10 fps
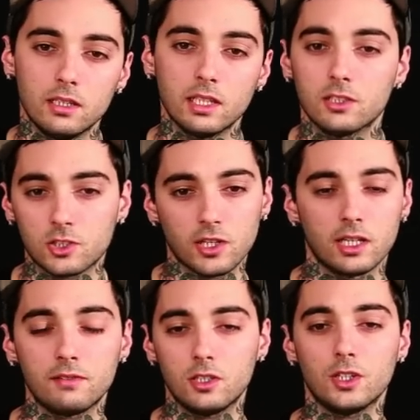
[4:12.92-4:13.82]

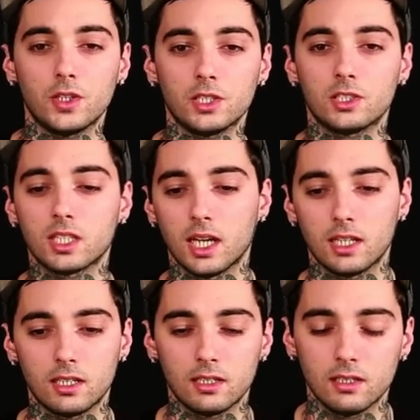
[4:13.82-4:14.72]
illustrative too. It's just kind
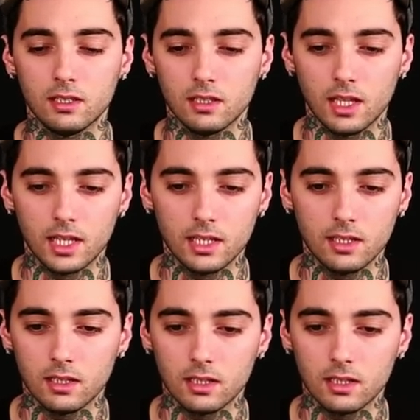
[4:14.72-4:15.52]
of like